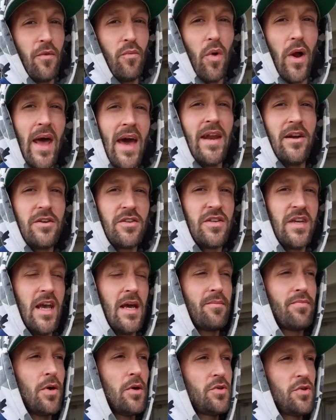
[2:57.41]
From what I
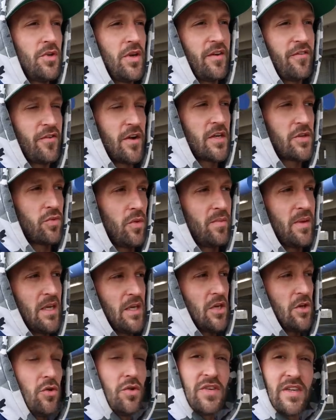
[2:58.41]
understand, Pro Tuning Freaks will be
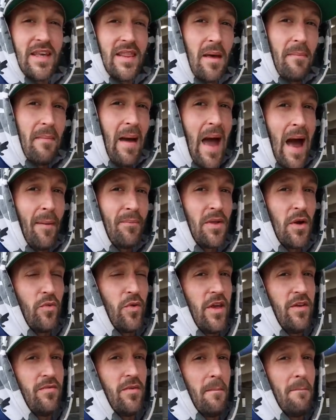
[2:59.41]
using the map that
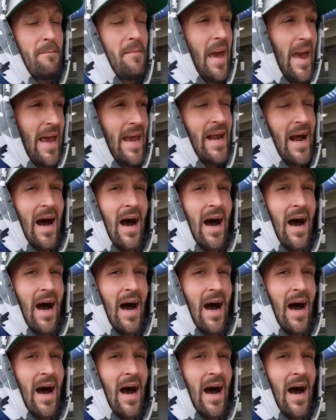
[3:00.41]
we've made